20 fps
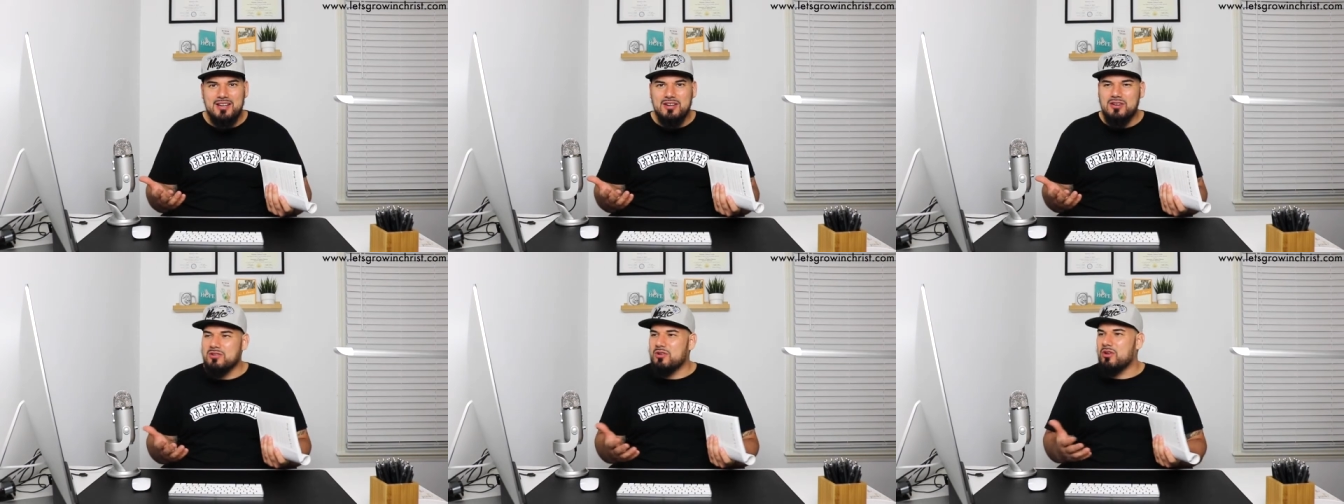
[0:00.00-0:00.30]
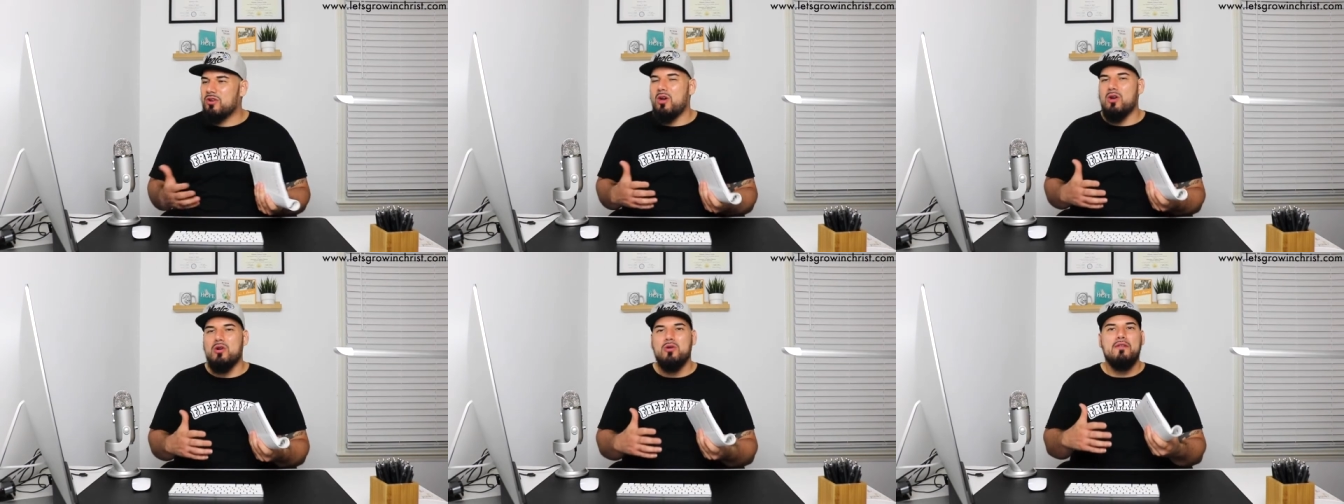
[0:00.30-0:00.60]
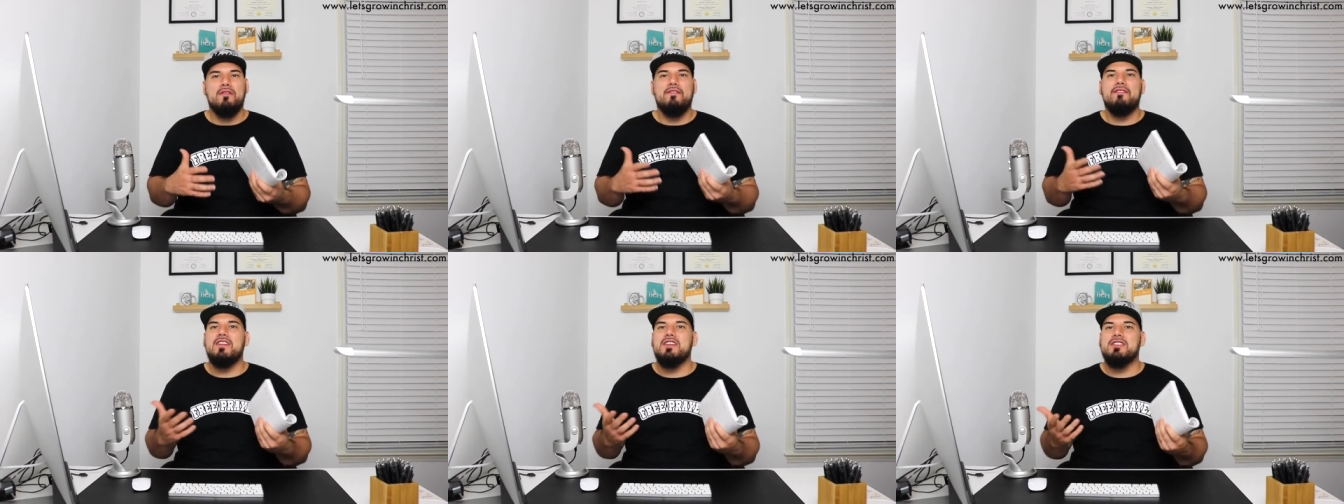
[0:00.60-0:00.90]
You're no longer
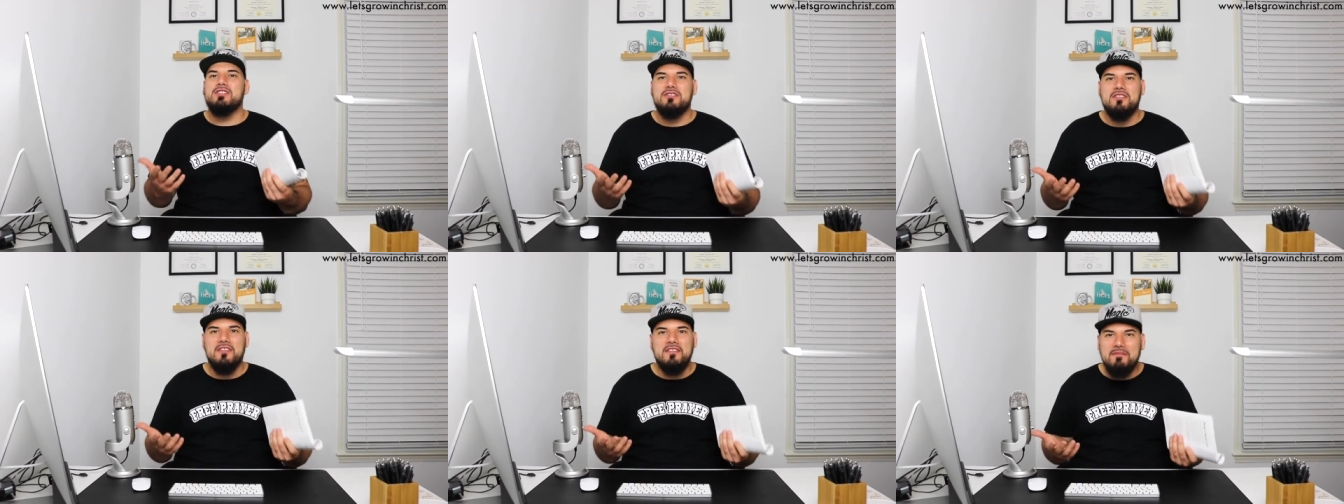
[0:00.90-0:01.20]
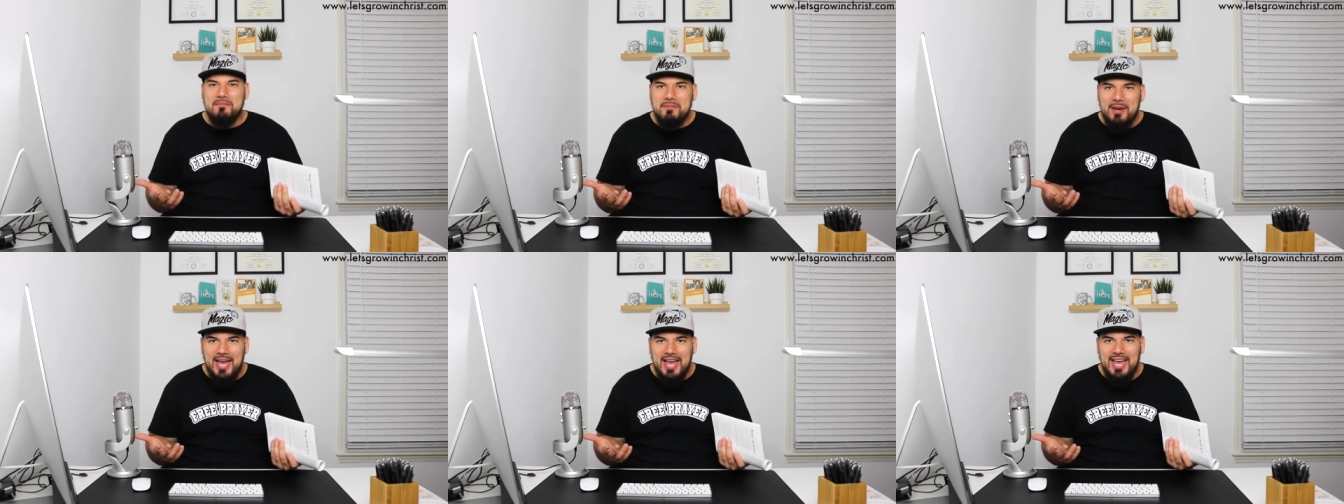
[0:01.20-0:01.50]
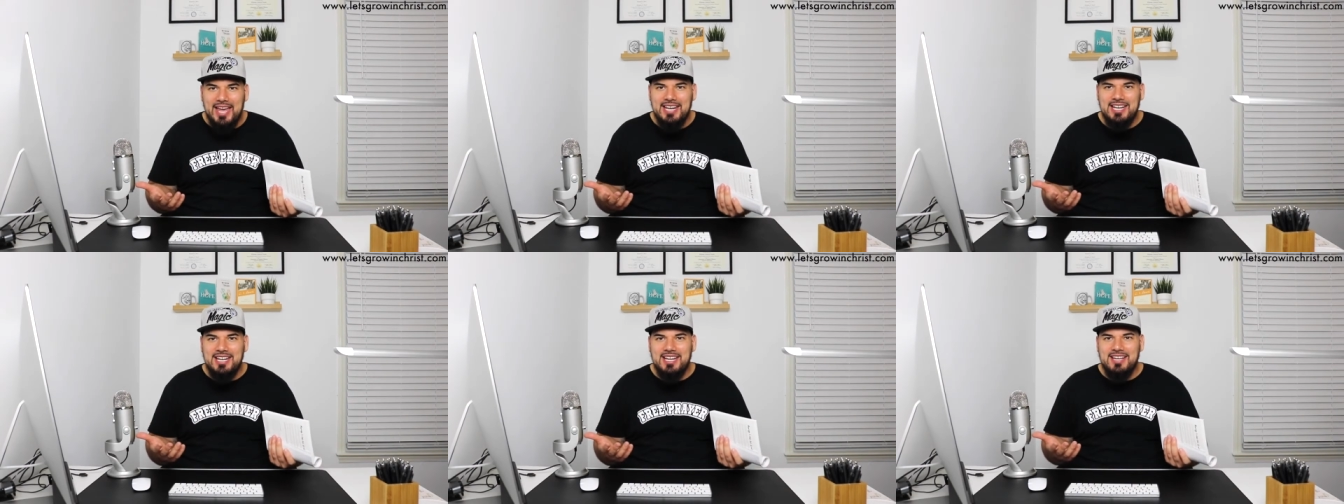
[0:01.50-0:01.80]
a fisher of
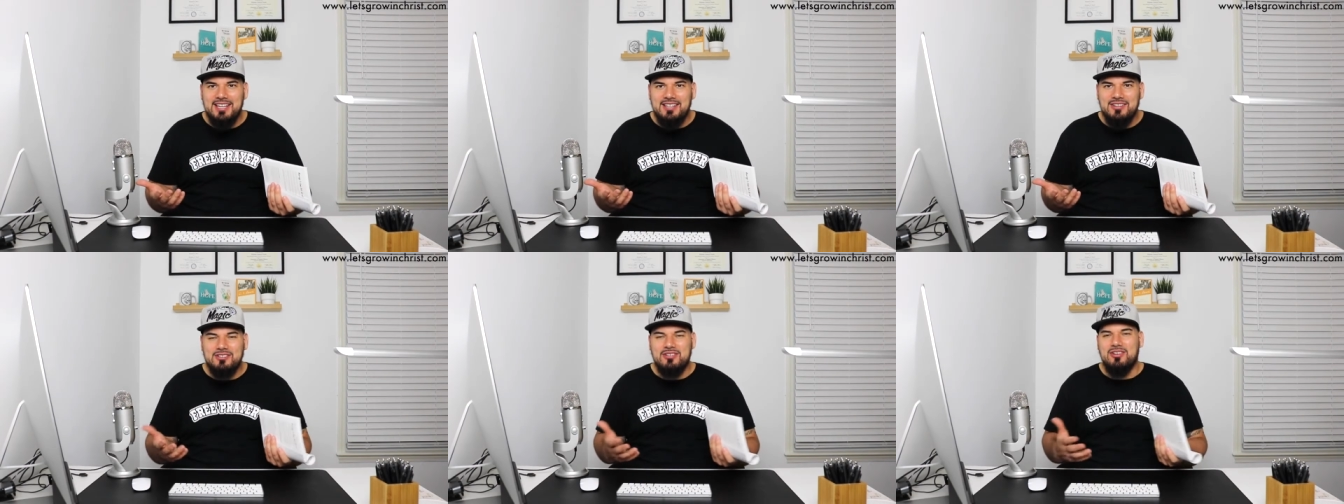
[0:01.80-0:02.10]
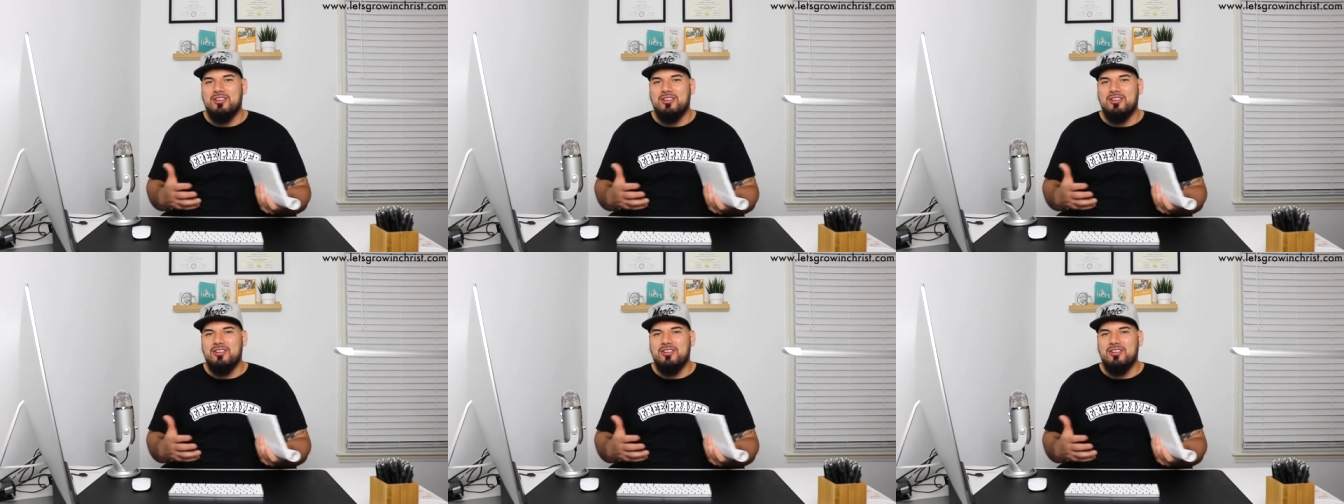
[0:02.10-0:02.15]
men. You're